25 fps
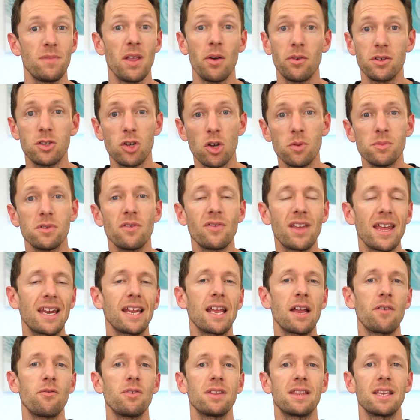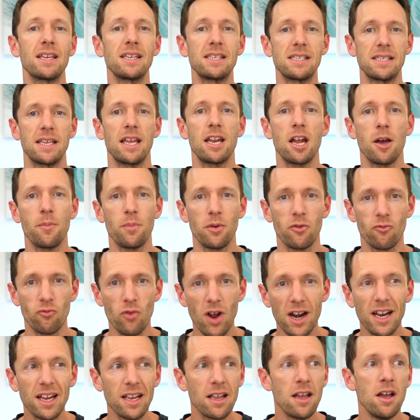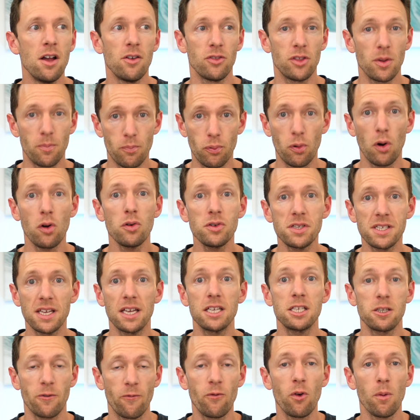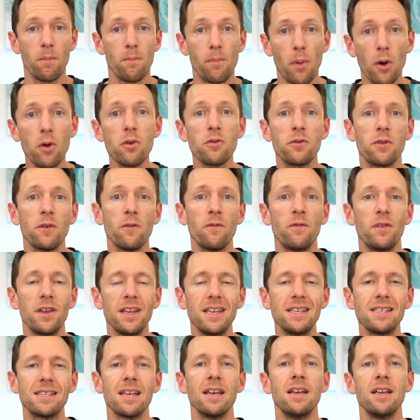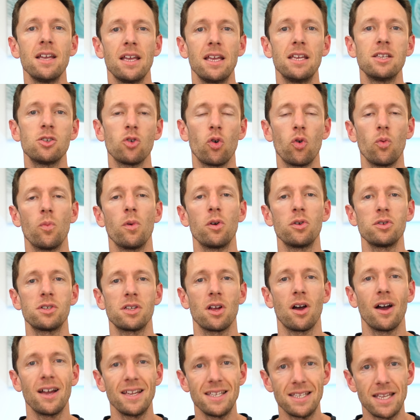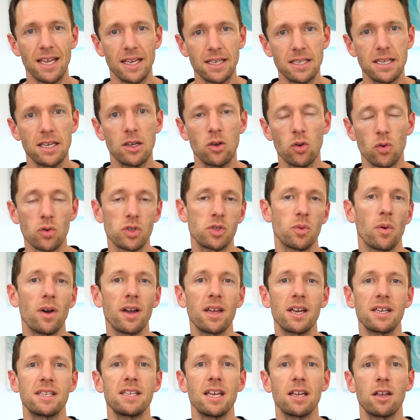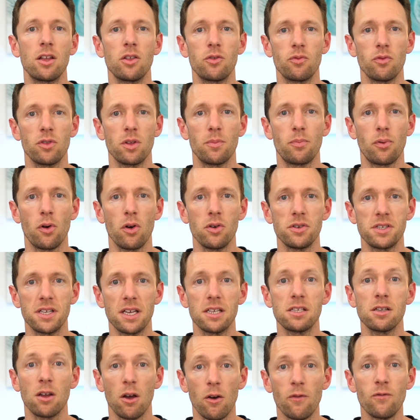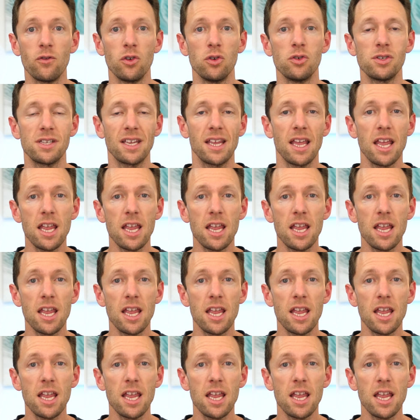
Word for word: Now, in terms of getting everything set up and running, the process for both of these is almost identical. So I'm going to take you through the process of using